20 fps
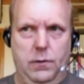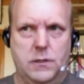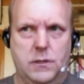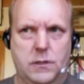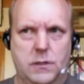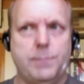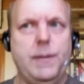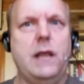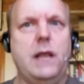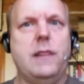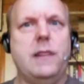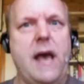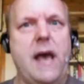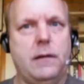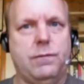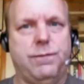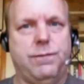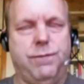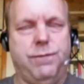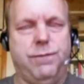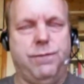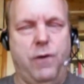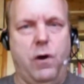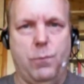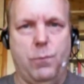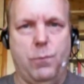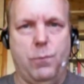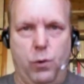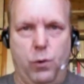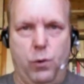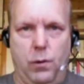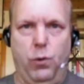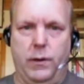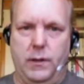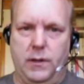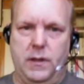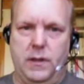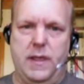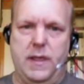to me that's far more important.